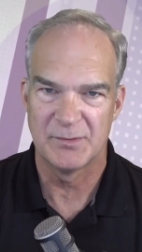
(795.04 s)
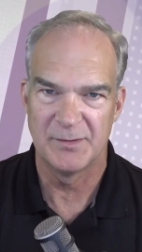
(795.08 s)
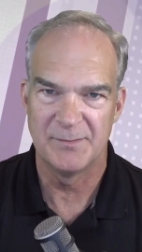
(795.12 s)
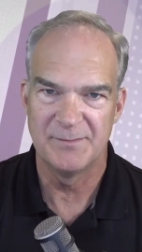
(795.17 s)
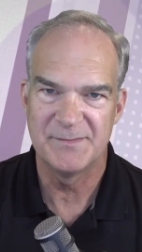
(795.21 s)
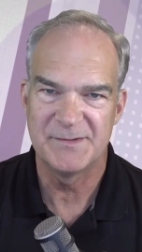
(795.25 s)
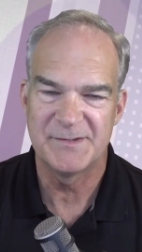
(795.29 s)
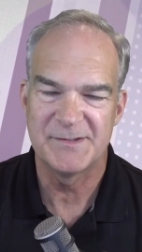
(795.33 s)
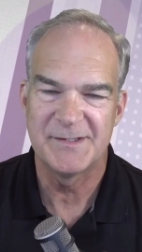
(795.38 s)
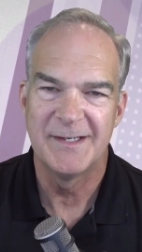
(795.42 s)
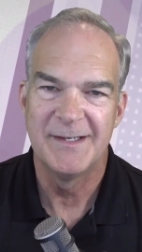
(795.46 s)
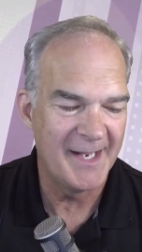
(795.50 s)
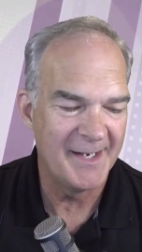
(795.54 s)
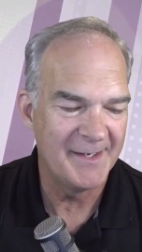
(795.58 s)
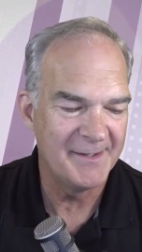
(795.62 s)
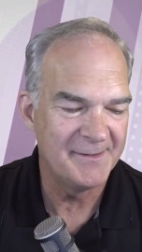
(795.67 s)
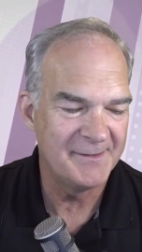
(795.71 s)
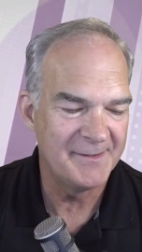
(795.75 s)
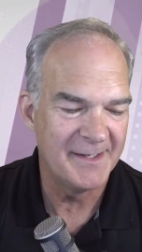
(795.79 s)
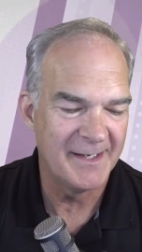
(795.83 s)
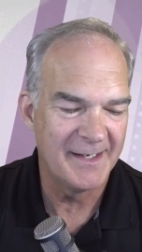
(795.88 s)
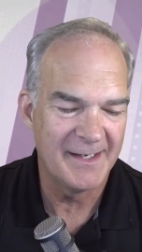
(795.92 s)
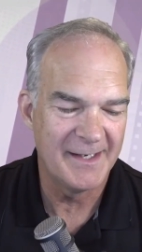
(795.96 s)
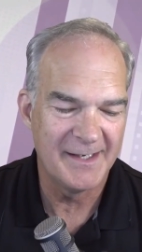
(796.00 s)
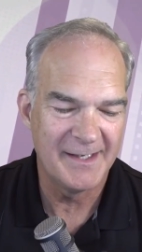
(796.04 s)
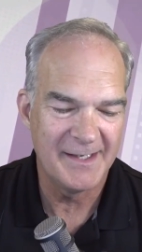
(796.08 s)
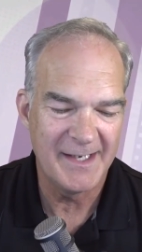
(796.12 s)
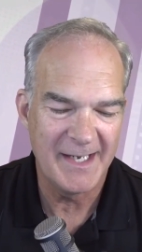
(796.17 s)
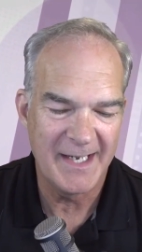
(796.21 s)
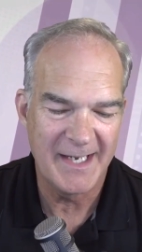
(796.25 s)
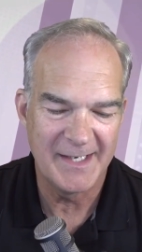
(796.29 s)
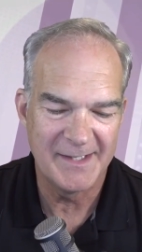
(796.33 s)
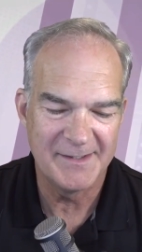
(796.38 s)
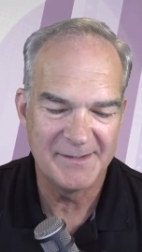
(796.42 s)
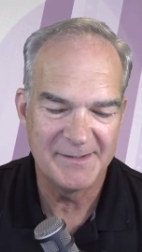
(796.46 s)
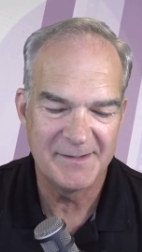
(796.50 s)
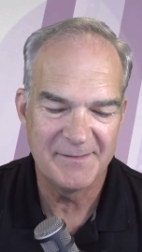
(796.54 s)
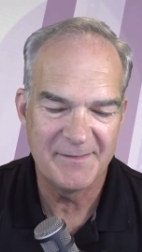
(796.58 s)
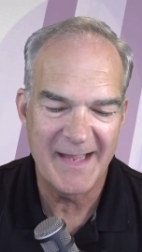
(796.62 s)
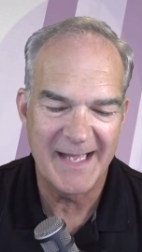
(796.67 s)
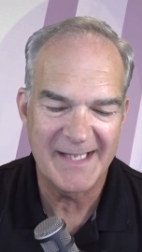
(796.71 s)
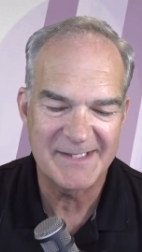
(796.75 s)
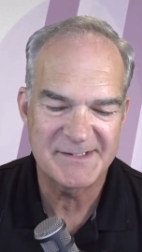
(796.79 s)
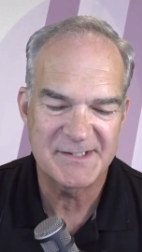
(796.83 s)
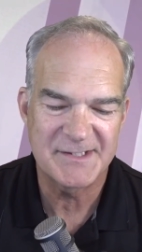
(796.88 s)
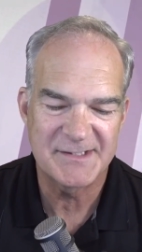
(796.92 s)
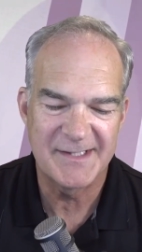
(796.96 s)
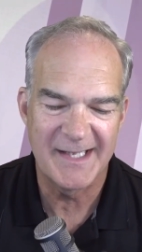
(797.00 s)
rooms, and
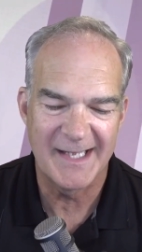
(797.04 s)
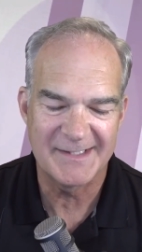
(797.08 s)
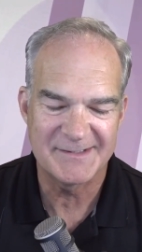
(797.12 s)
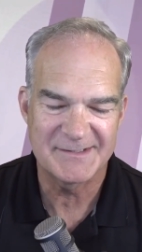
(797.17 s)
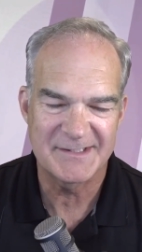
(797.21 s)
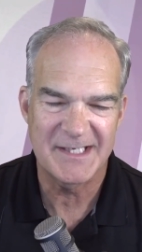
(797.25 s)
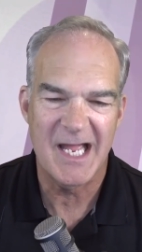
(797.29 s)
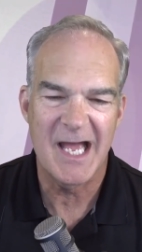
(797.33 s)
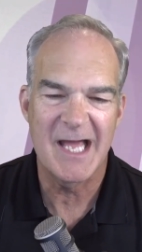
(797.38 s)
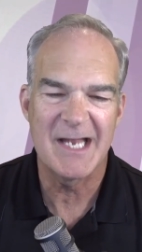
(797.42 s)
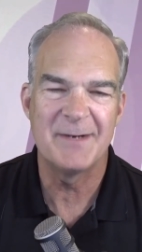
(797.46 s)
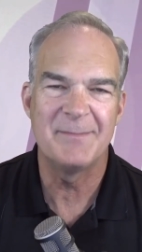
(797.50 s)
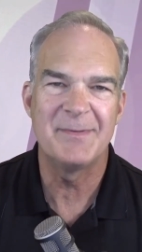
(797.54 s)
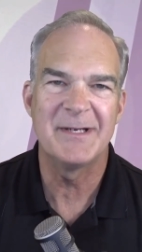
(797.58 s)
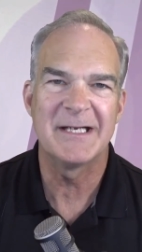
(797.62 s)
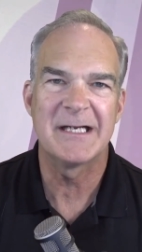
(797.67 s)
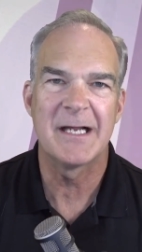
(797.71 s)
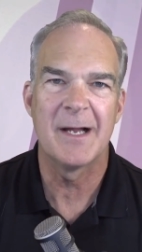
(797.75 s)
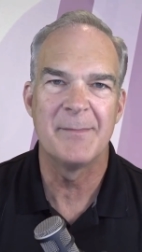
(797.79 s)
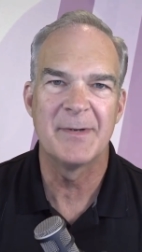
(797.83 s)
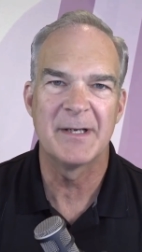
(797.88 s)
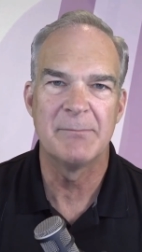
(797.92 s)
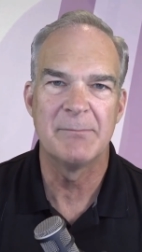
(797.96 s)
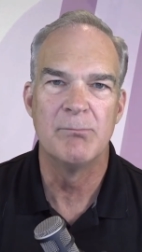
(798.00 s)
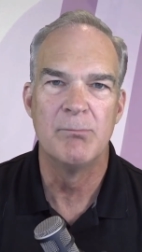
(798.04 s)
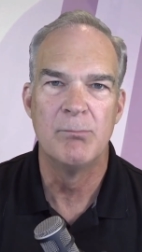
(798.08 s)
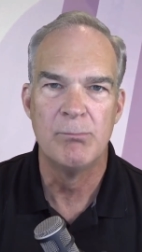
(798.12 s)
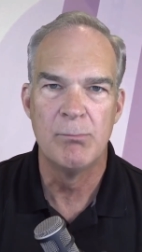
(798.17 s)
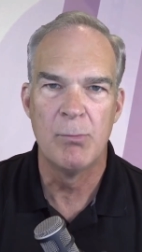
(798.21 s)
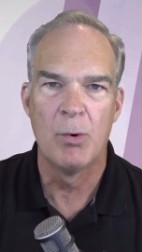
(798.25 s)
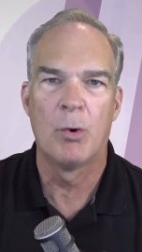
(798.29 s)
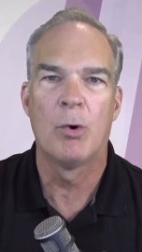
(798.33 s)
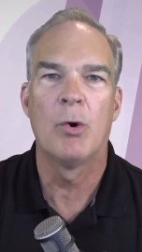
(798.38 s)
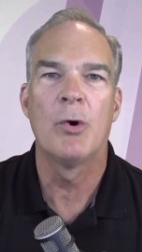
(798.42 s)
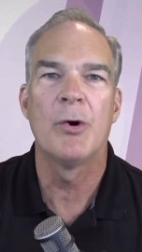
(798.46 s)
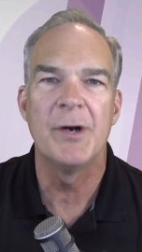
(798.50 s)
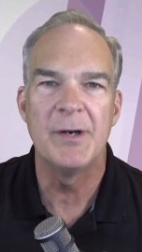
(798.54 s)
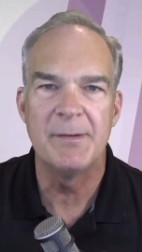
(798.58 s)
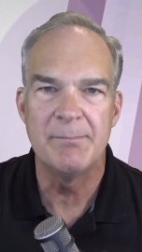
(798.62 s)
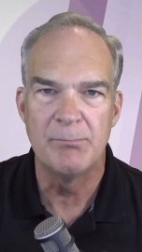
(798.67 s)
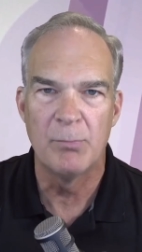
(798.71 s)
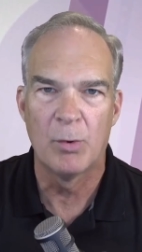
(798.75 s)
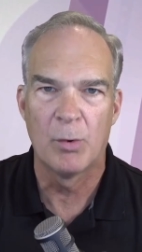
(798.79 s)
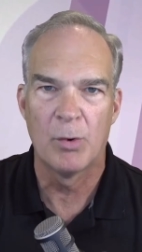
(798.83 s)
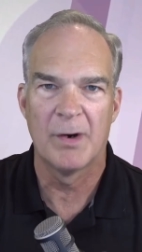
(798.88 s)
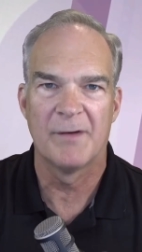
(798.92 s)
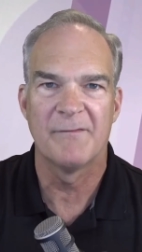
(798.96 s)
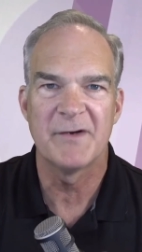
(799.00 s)
that's kind of becoming more and
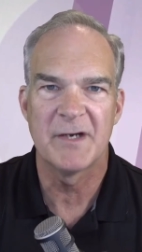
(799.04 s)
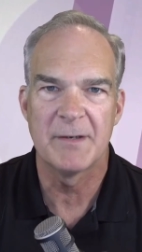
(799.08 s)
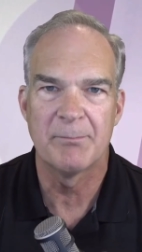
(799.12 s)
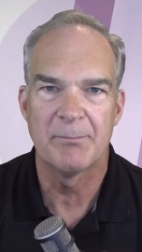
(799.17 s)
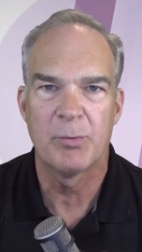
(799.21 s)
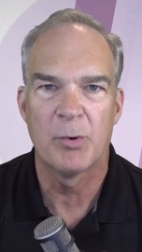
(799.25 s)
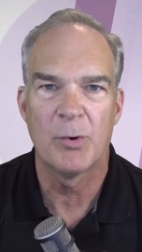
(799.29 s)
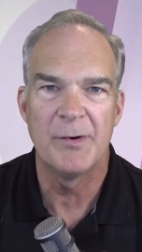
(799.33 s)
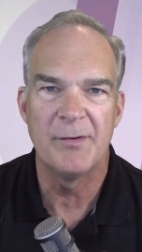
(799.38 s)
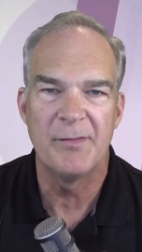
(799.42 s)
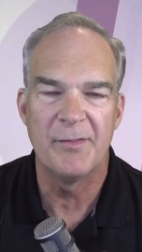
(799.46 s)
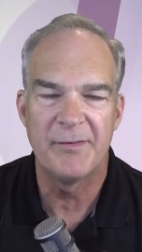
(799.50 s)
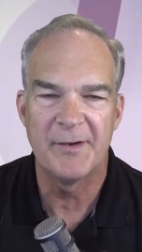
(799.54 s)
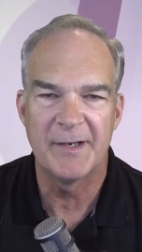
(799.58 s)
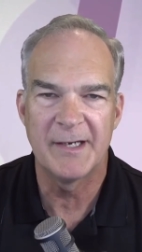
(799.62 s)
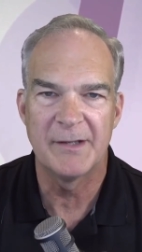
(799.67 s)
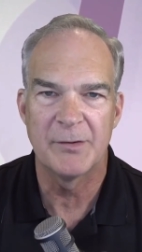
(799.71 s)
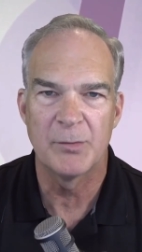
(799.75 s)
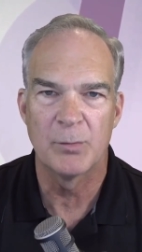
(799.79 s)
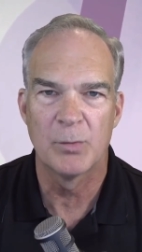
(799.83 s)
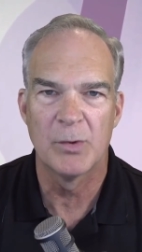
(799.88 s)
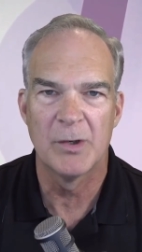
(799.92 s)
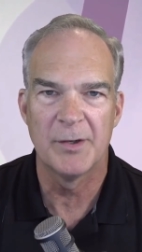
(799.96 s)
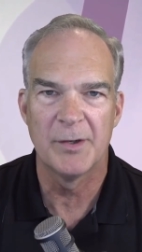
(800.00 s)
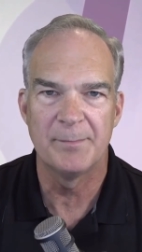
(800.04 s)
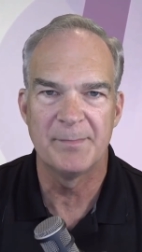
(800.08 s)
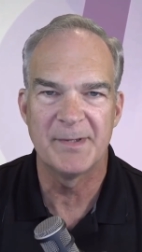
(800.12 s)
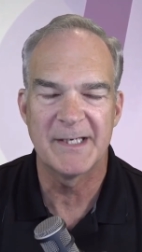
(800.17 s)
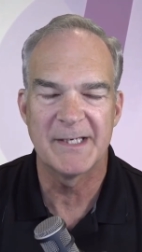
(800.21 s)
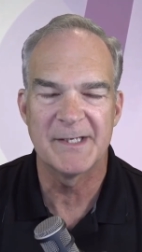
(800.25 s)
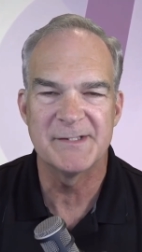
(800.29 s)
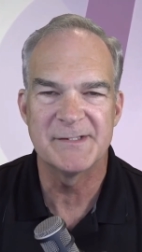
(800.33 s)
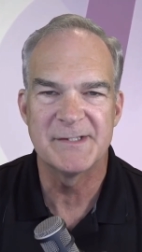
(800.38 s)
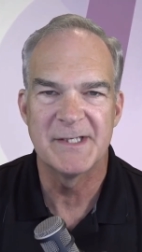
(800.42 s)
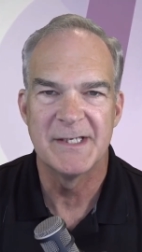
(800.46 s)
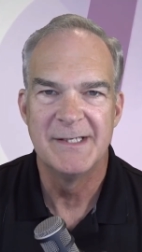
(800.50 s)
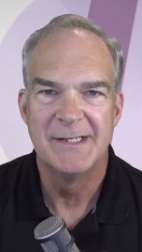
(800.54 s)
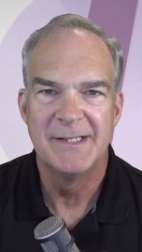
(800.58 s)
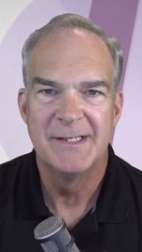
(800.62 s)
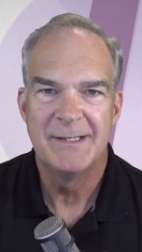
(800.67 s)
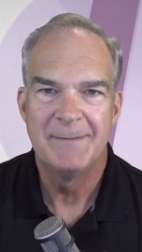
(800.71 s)
more of an important thing in the world because